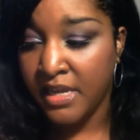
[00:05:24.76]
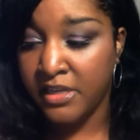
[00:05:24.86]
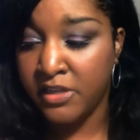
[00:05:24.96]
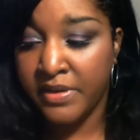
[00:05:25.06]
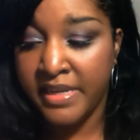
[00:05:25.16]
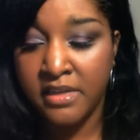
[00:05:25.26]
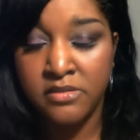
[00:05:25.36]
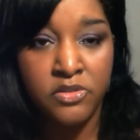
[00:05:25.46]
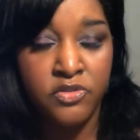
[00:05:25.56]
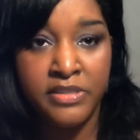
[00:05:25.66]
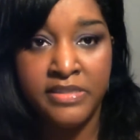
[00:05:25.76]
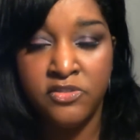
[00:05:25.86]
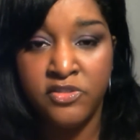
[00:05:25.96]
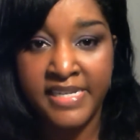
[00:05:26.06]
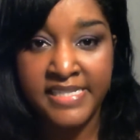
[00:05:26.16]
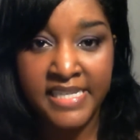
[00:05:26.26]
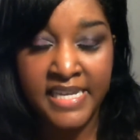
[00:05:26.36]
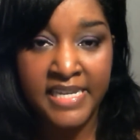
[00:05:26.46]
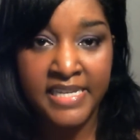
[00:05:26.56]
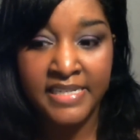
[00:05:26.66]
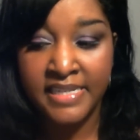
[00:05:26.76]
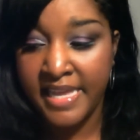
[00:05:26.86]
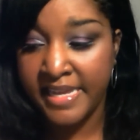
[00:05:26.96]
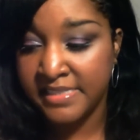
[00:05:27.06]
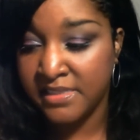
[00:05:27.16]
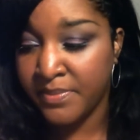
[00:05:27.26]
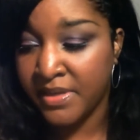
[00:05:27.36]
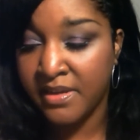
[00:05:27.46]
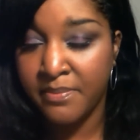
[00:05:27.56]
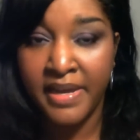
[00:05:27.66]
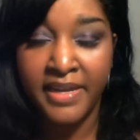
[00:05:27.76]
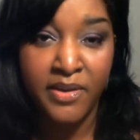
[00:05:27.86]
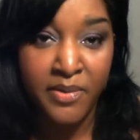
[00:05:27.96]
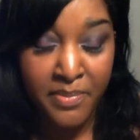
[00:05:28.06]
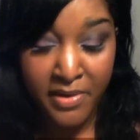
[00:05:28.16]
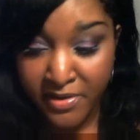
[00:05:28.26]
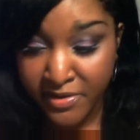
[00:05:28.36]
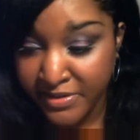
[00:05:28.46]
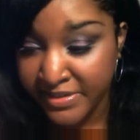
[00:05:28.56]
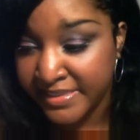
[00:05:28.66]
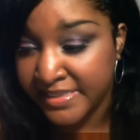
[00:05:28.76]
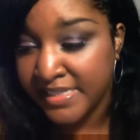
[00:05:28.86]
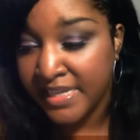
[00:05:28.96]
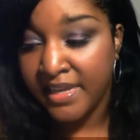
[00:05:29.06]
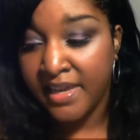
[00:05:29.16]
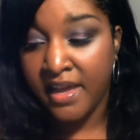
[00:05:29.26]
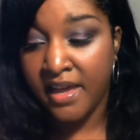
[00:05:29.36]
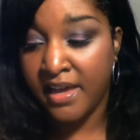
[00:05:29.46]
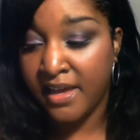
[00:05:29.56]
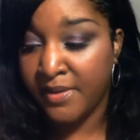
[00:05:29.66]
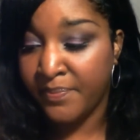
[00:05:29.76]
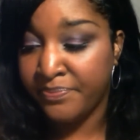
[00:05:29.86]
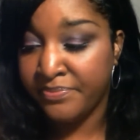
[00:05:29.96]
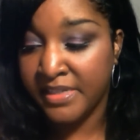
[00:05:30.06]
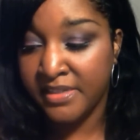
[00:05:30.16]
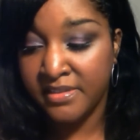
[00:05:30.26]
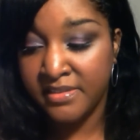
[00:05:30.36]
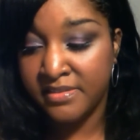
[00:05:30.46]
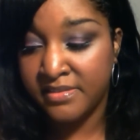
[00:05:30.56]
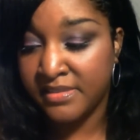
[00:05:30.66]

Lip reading: appeal to me, and you know, it helps to treat dry skin, eczema, minor burns.